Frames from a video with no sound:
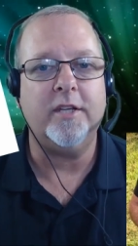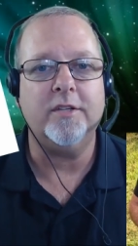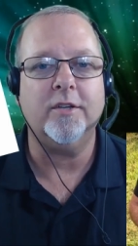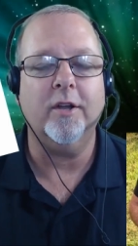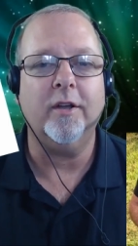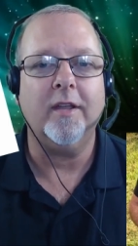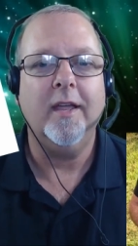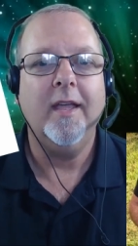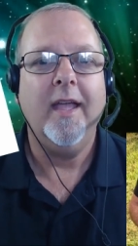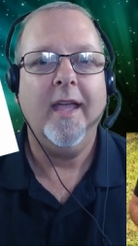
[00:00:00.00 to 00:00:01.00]
t-shirt
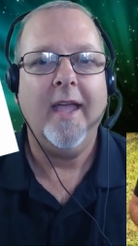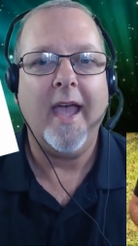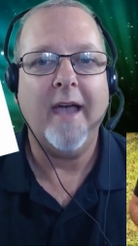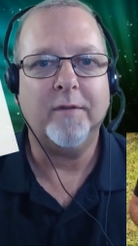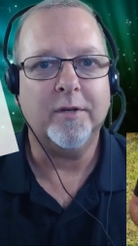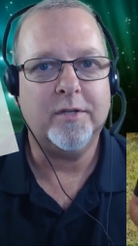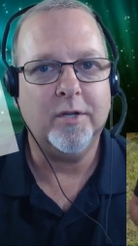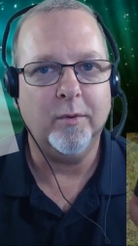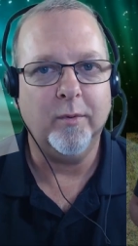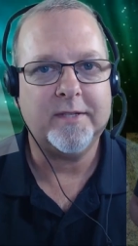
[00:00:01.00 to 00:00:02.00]
after
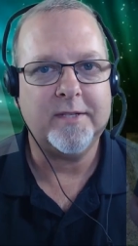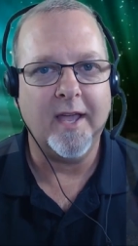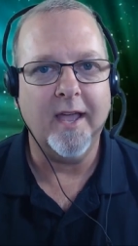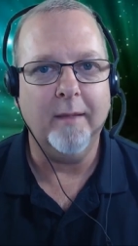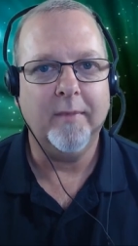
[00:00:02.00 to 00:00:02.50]
2 weeks' time.